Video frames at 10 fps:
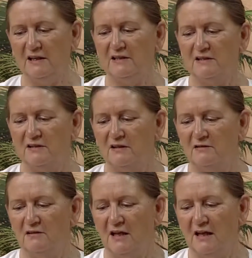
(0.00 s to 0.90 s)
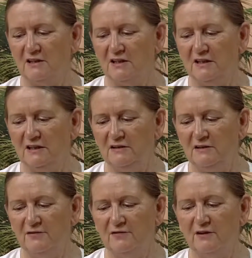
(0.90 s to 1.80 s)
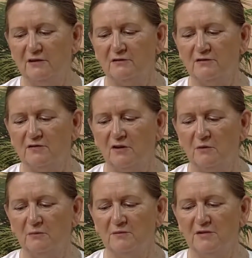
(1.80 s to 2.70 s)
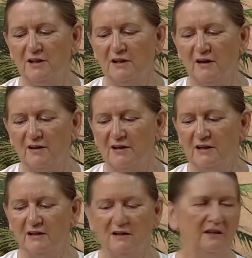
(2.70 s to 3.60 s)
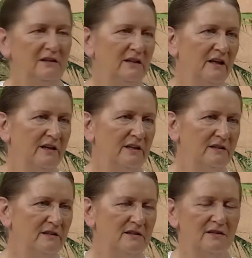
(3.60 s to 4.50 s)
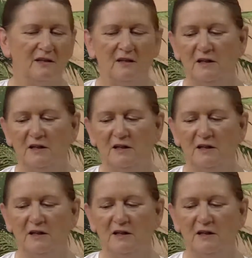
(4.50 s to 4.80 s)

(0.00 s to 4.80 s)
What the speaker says: is actually different from the other lines.